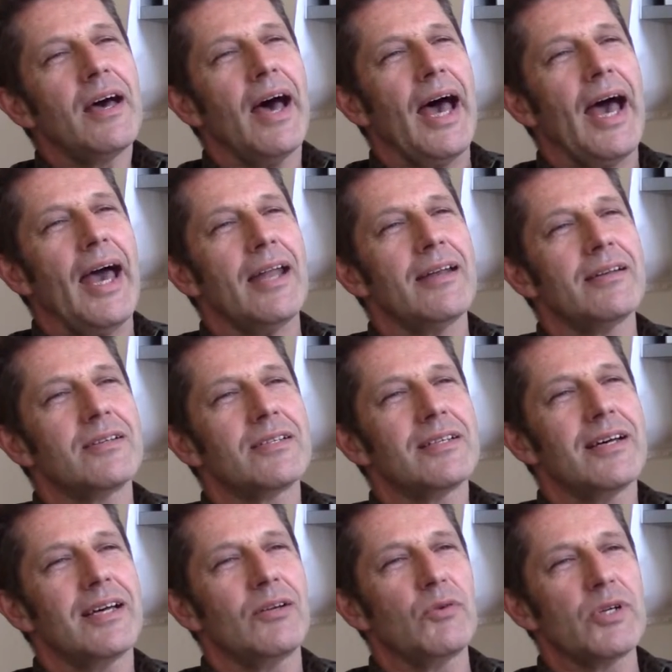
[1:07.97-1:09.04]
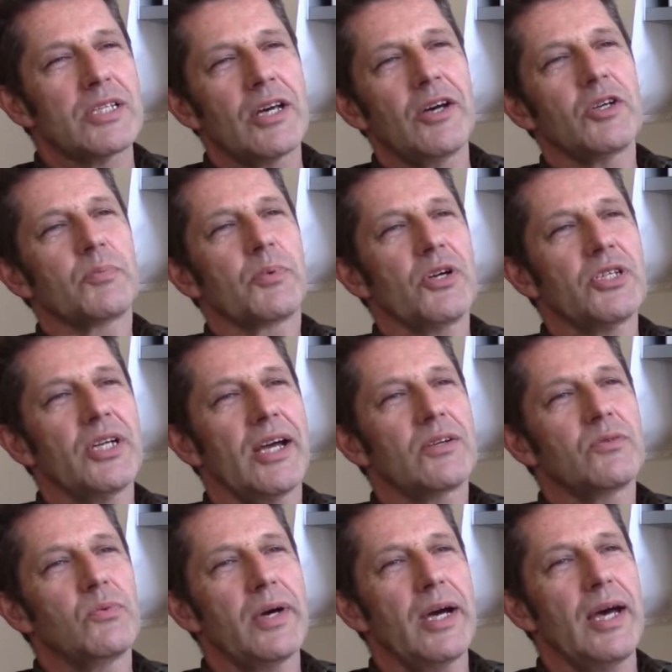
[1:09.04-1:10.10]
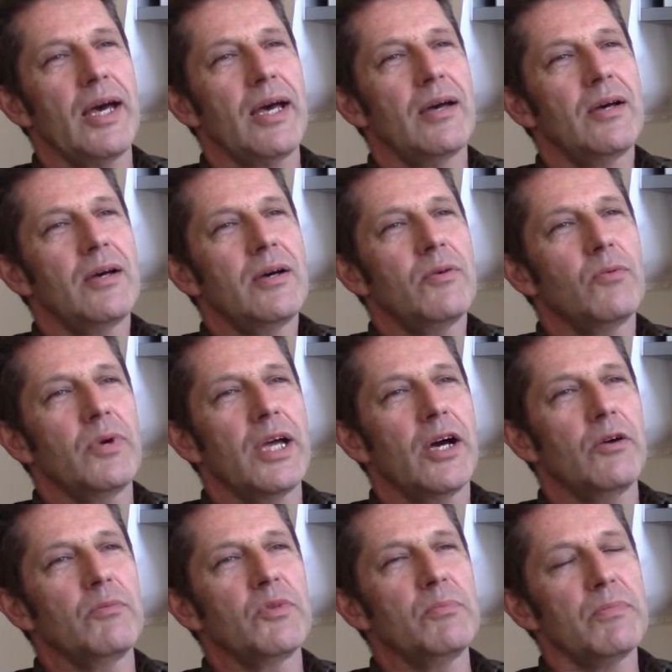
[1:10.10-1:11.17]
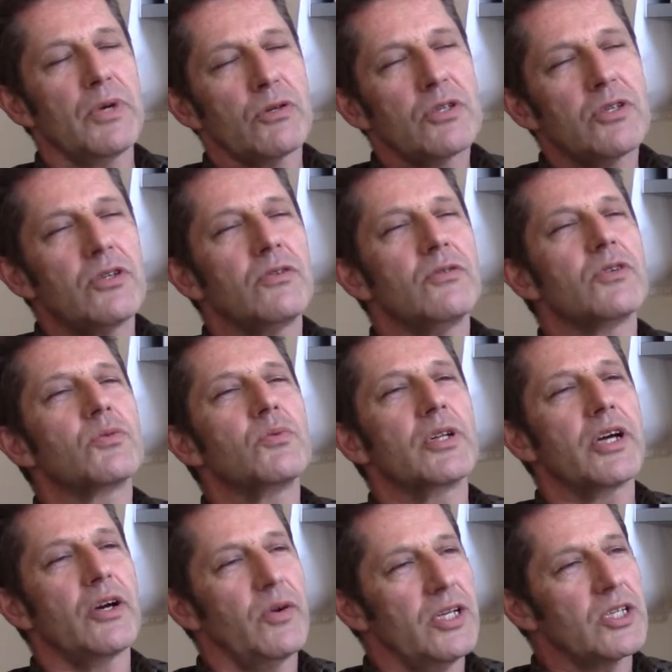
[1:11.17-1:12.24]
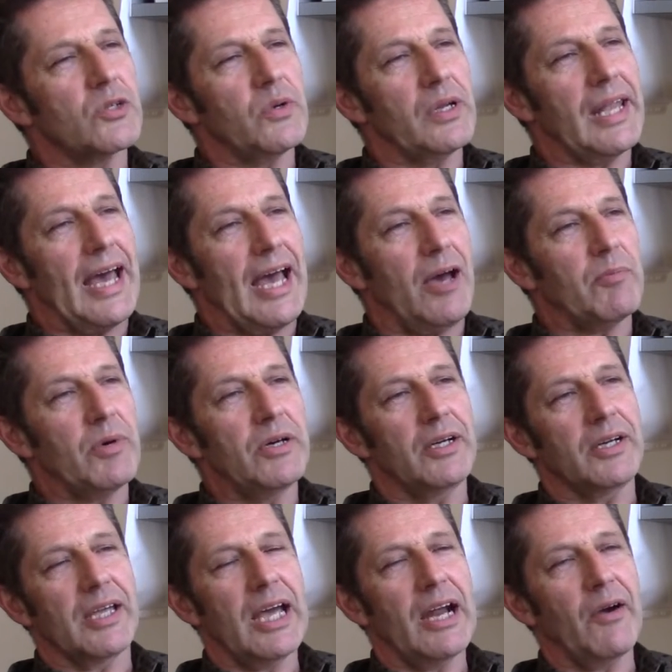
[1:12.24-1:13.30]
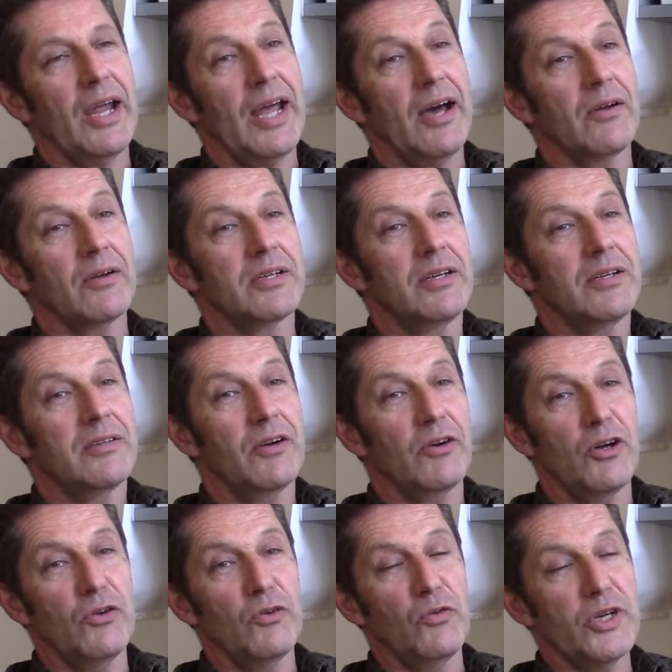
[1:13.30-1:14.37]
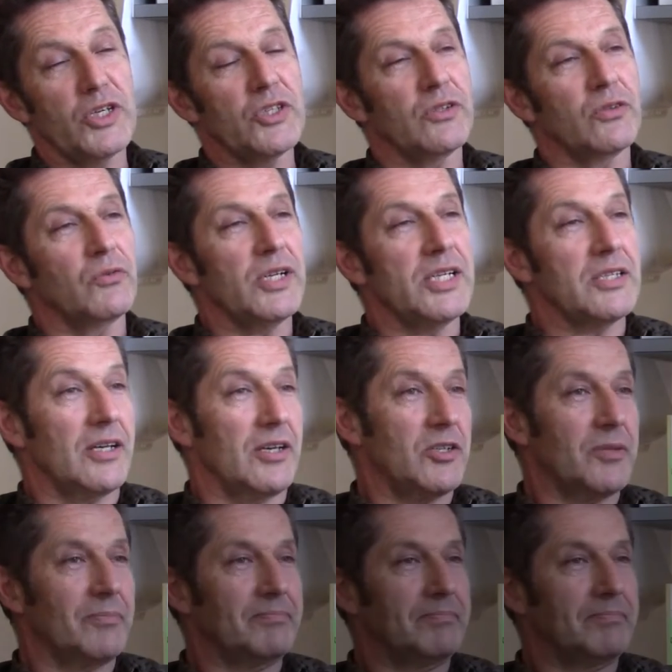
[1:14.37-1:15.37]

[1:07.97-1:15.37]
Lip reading: and a research project where we hope that most students will go into a lab and carry out their own original research.